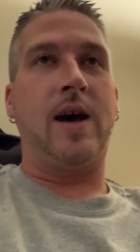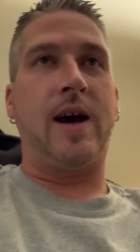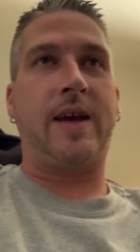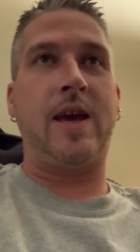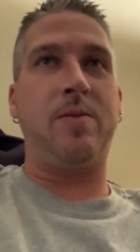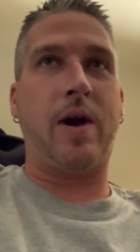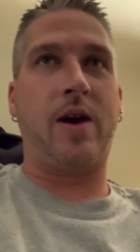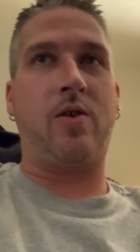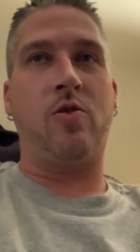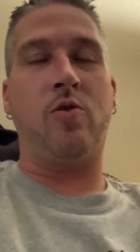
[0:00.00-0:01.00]
I came back
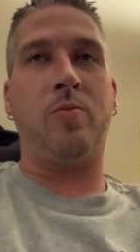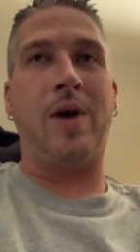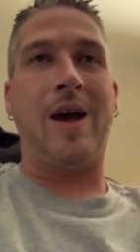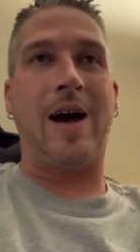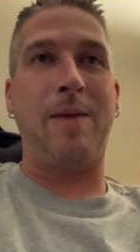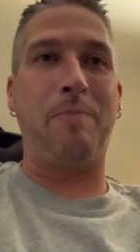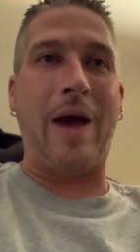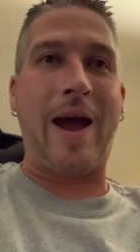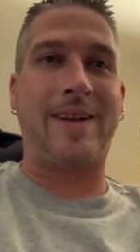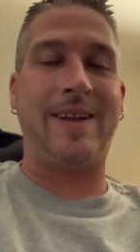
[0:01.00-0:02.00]
home. I
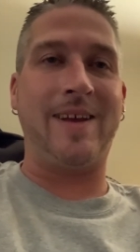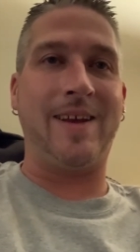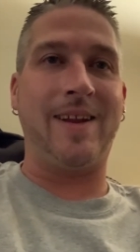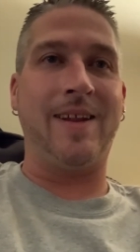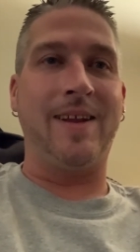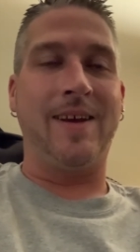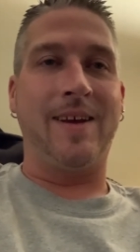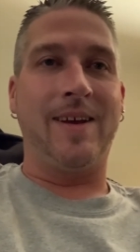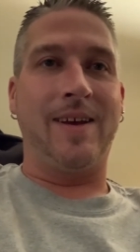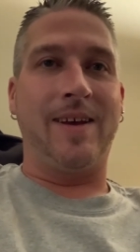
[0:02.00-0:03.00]
backed in
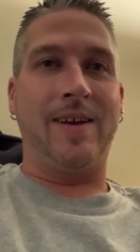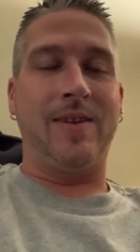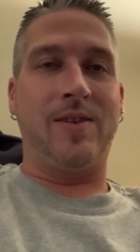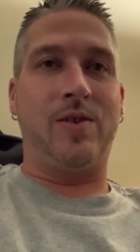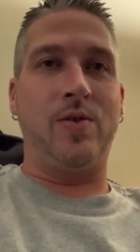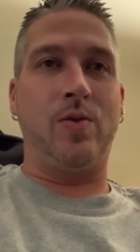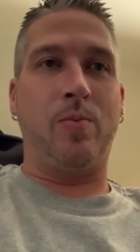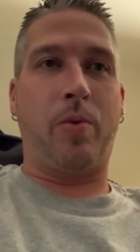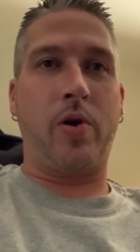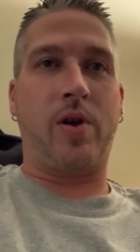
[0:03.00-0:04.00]
to the
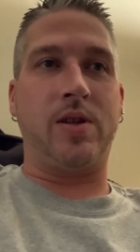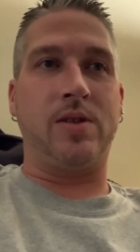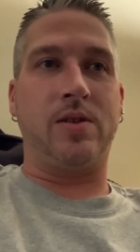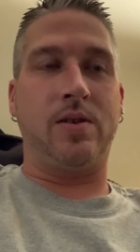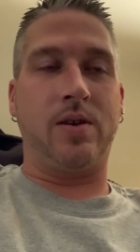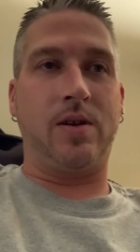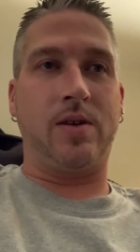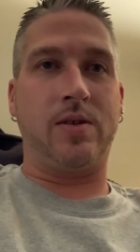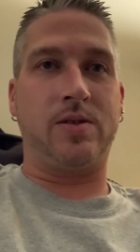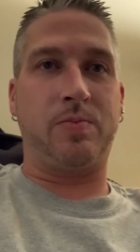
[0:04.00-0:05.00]
parking
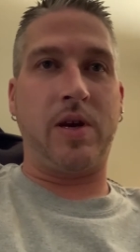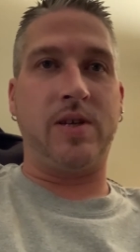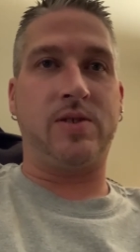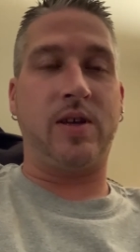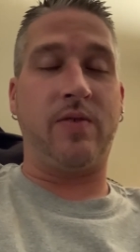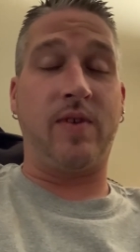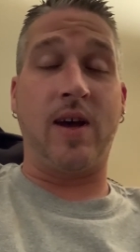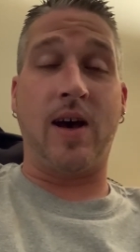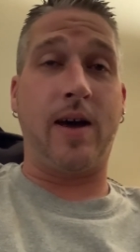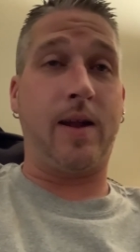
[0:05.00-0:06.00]
uh, space. If
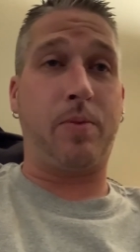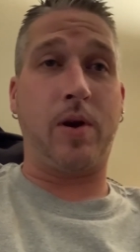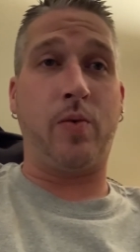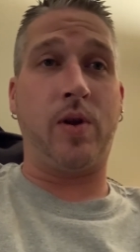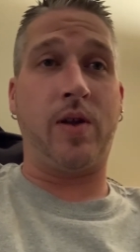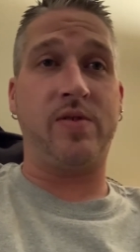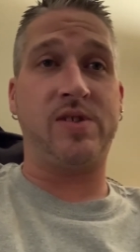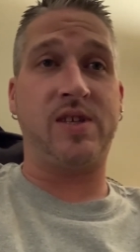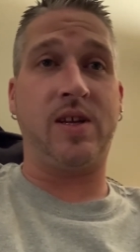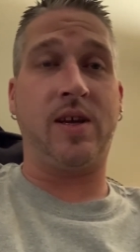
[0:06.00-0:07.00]
not, I probably would have never
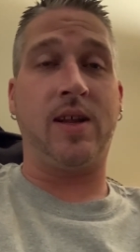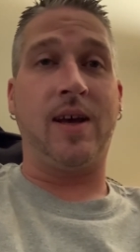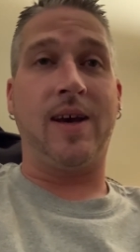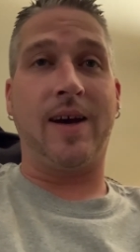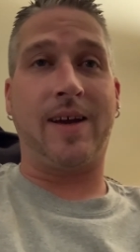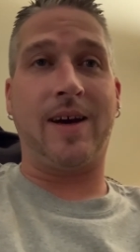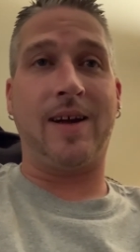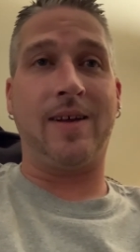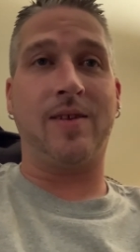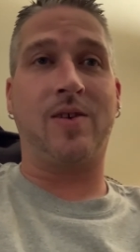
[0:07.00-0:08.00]
seen it. I got
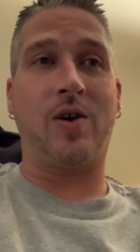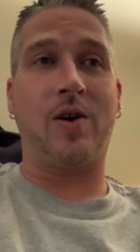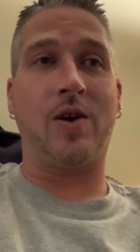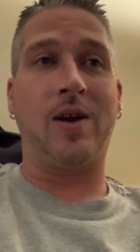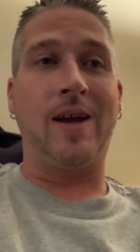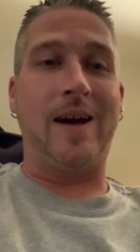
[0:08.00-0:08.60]
out of the car.